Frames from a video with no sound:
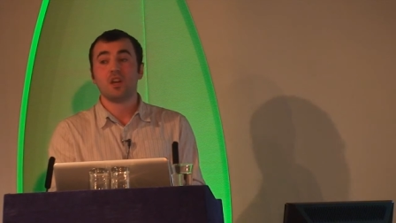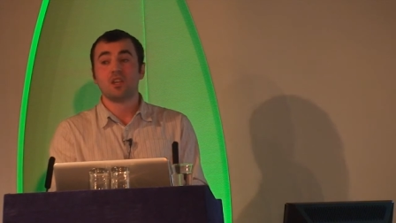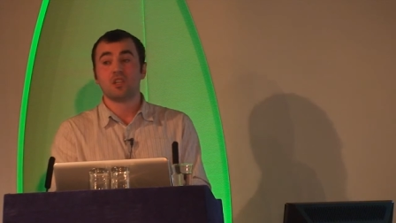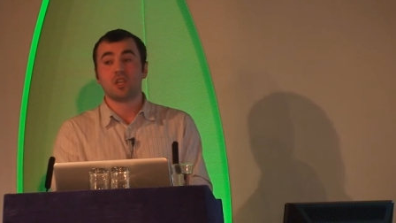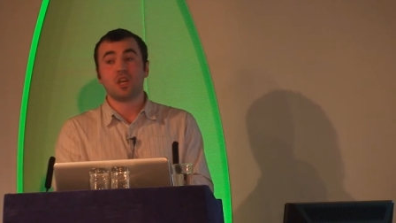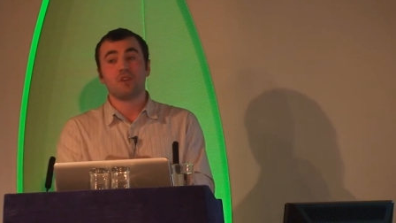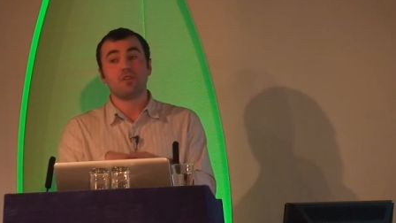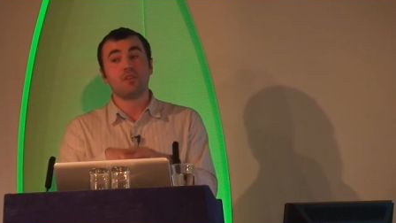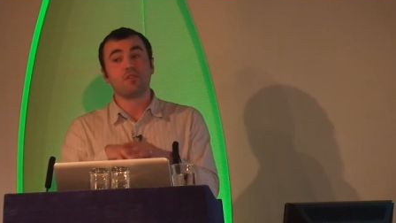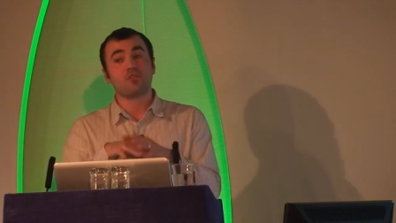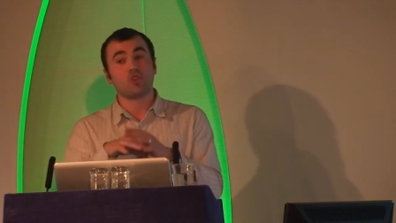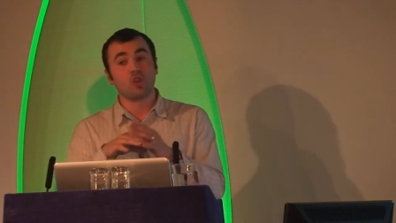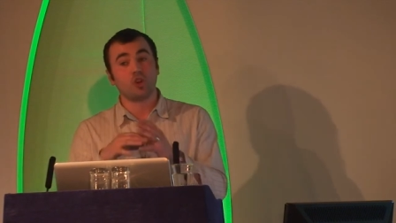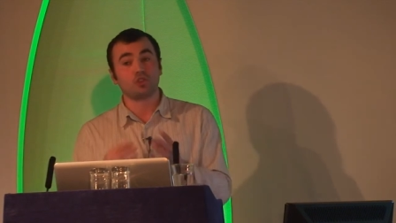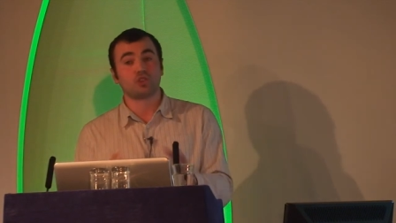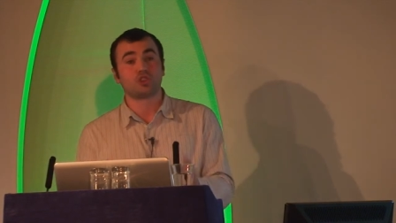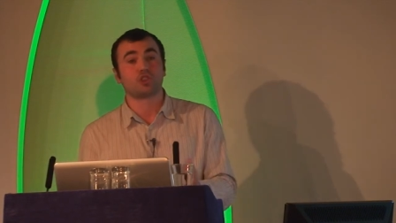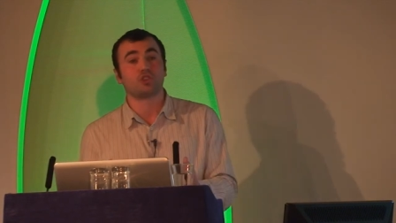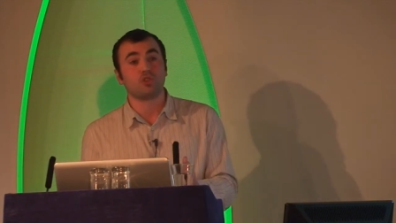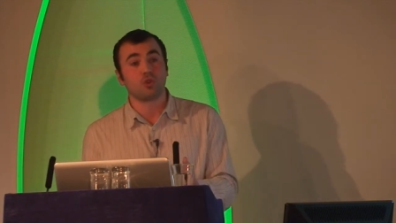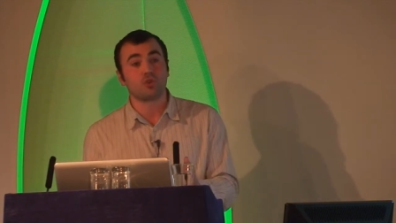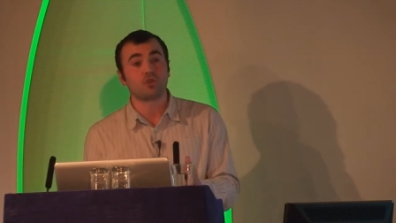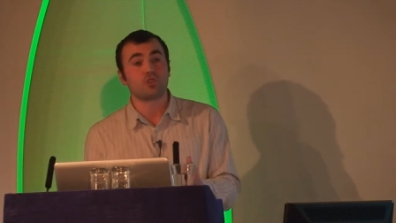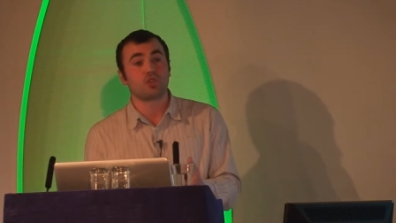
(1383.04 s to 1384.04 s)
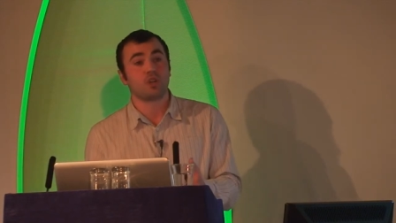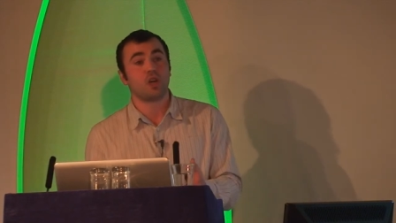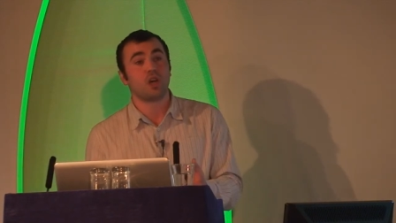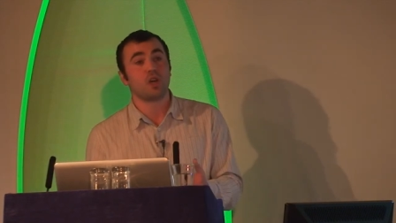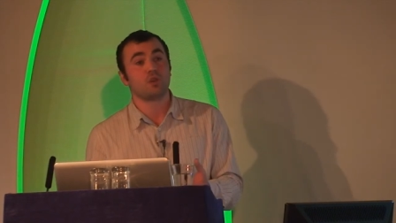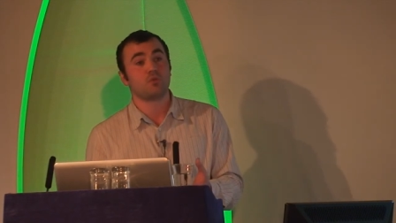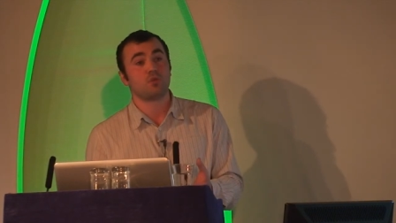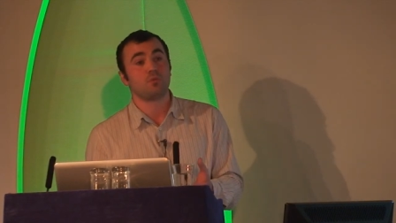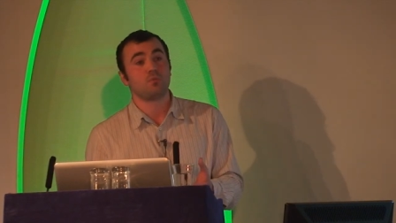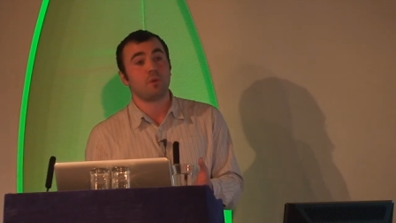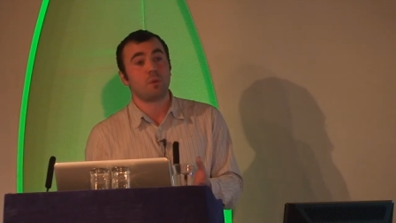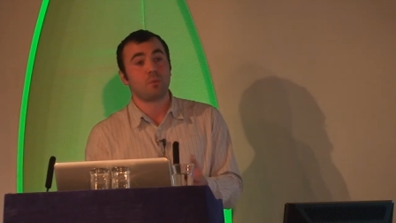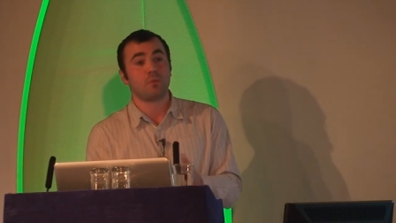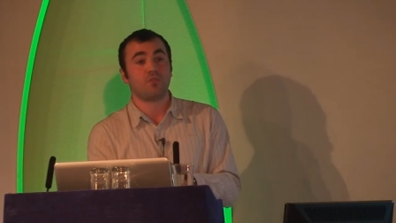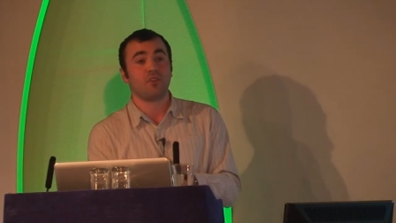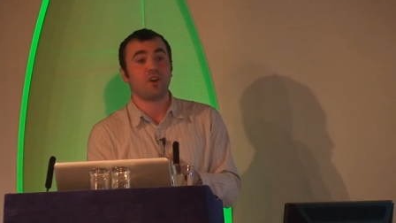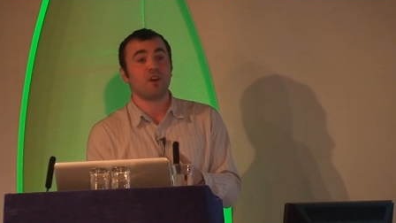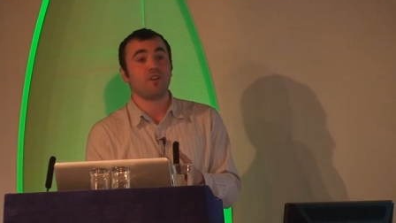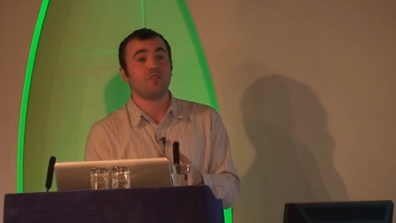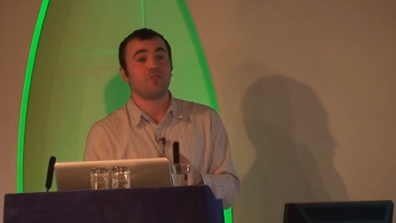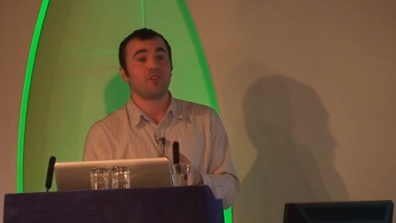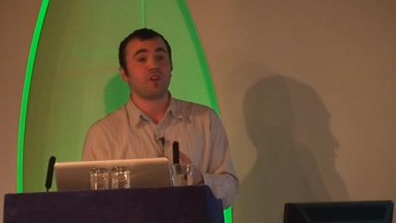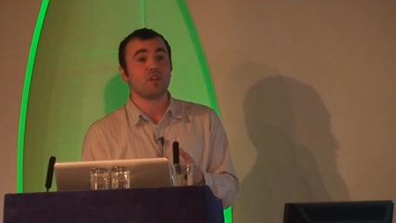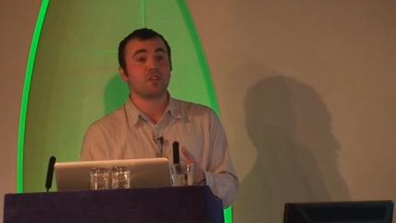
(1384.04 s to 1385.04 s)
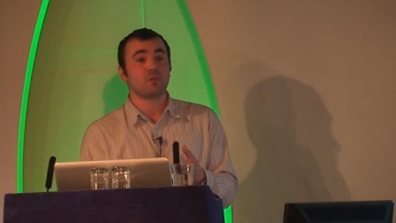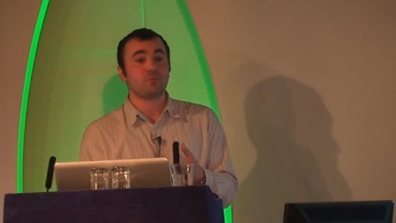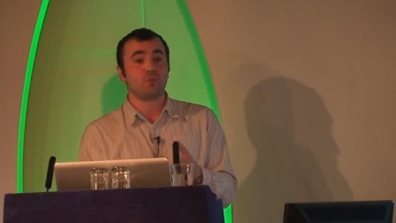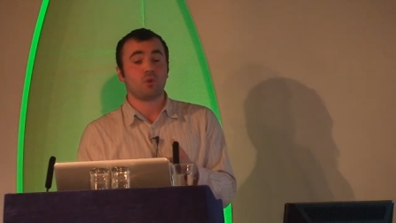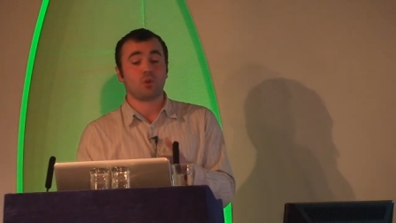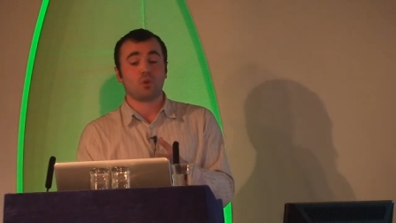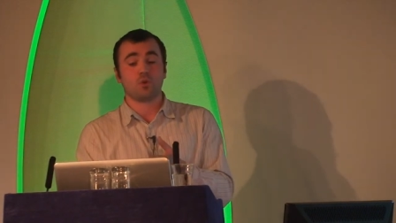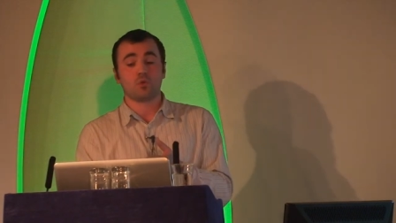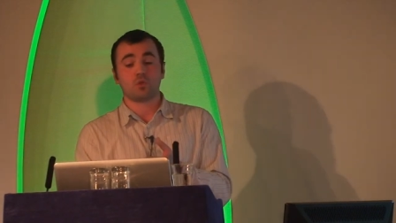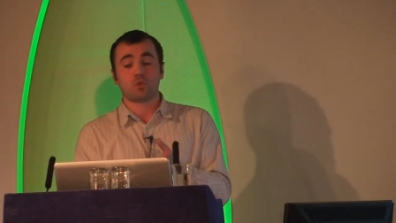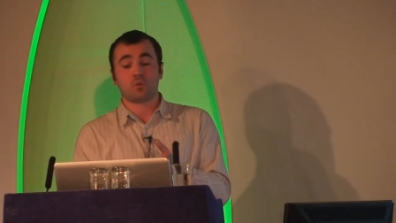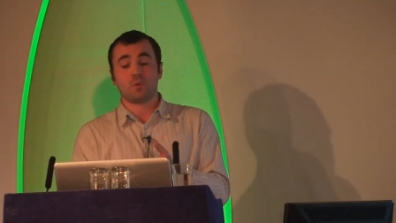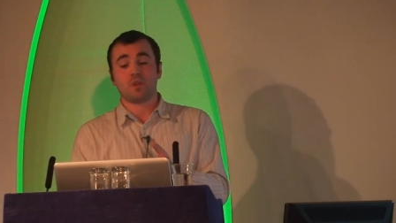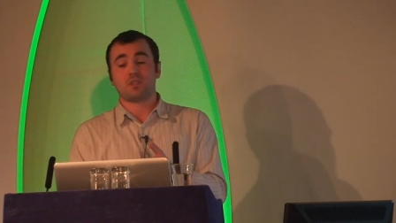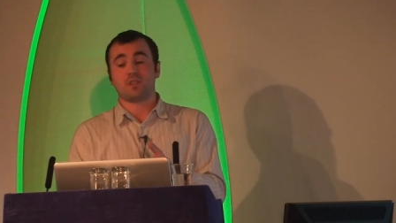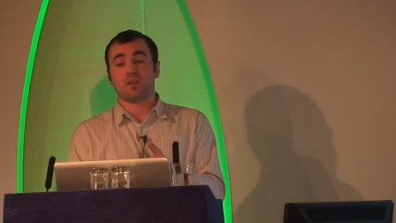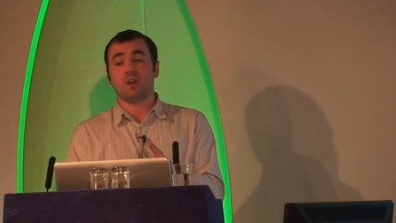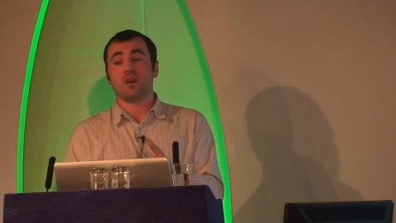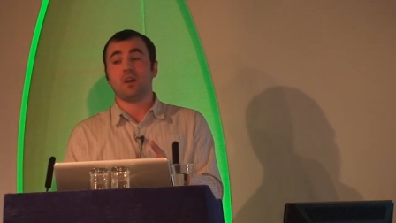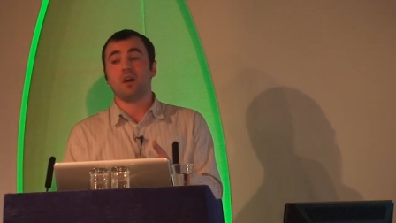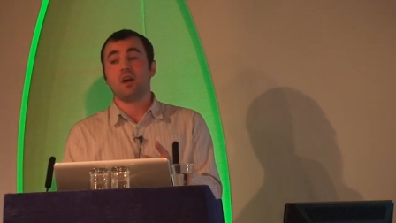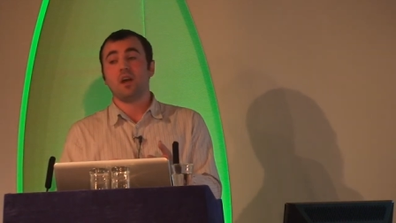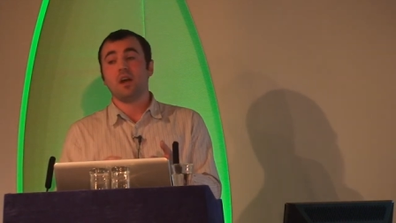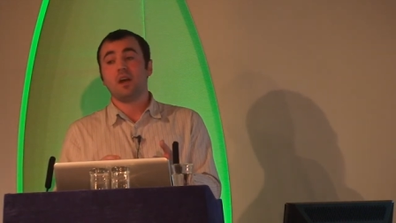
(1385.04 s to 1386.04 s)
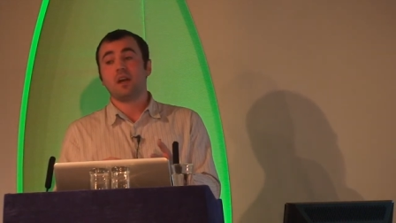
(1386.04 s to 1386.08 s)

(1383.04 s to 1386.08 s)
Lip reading: So if you've got strong ties with people via Facebook or Twitter,